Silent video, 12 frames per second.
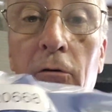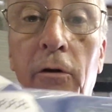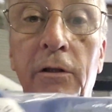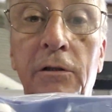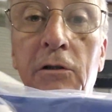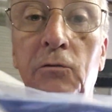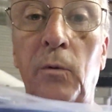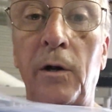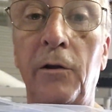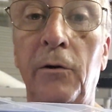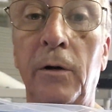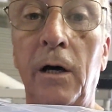logo. This is
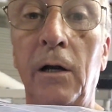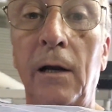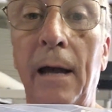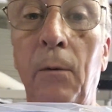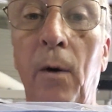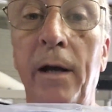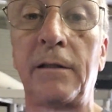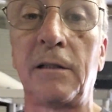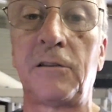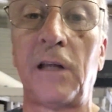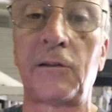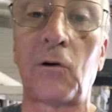one of their lightweight.
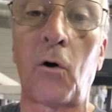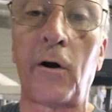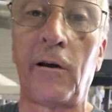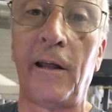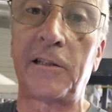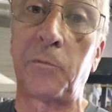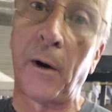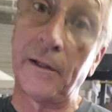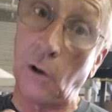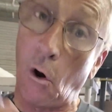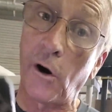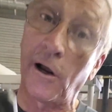That's not the RLX
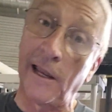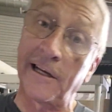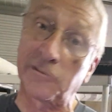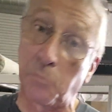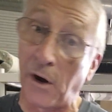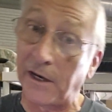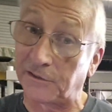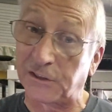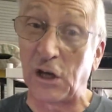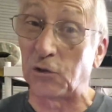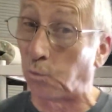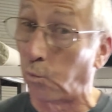brand. The RLX brand
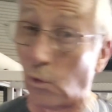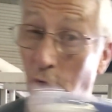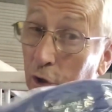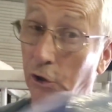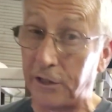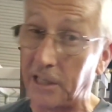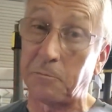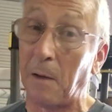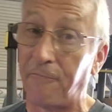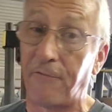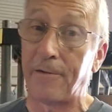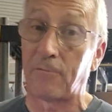sells really good. That's
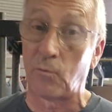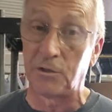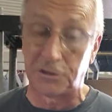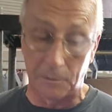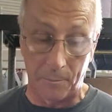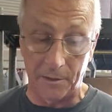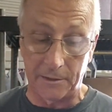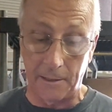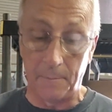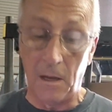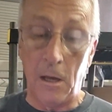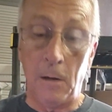my favorite ones to pick
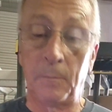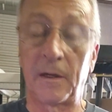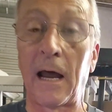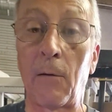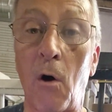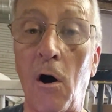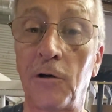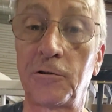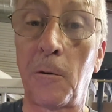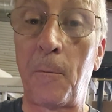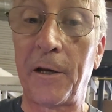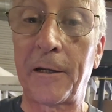up. But I will
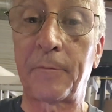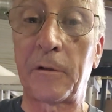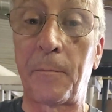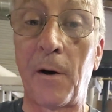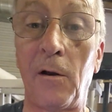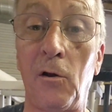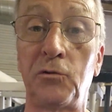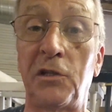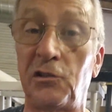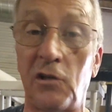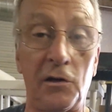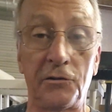also pick up the polos
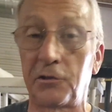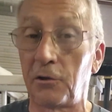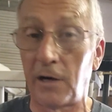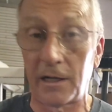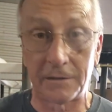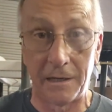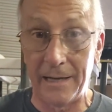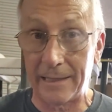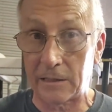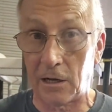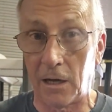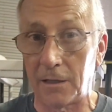as long as they're not the
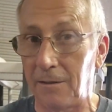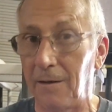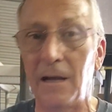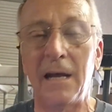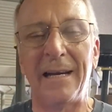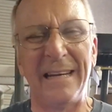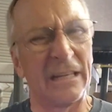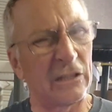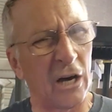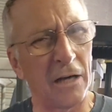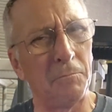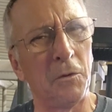knit cotton. Knit
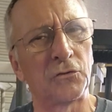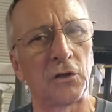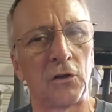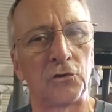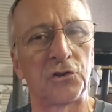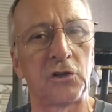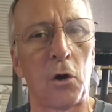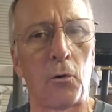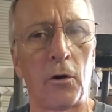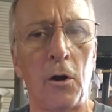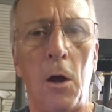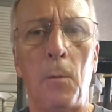cotton moves a little
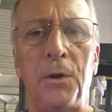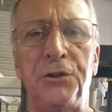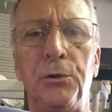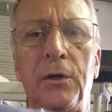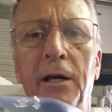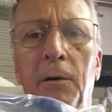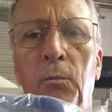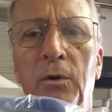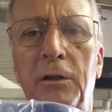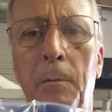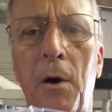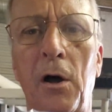slower, but if you get them
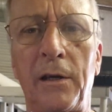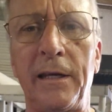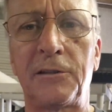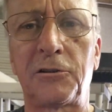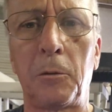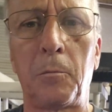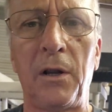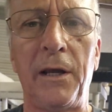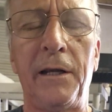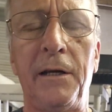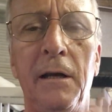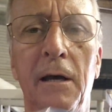with a polyester
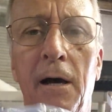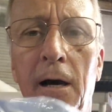blend,